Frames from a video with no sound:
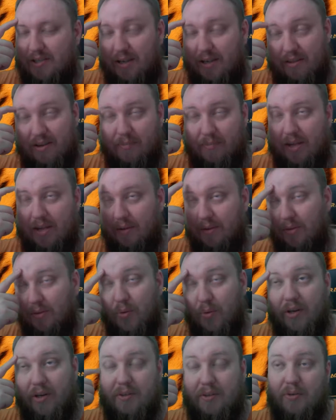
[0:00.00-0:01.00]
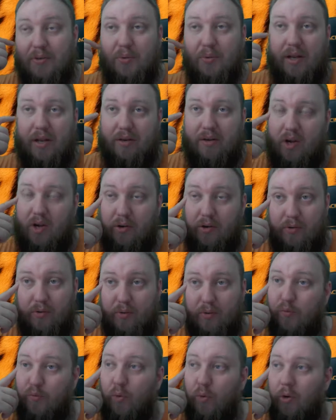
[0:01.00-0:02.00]
I think I'm down to 22 out of
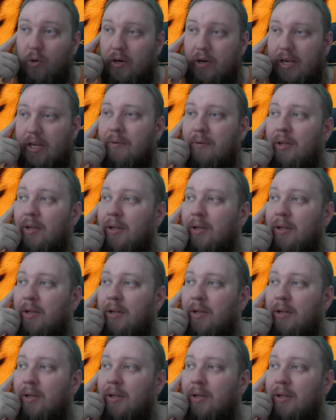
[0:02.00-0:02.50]
140.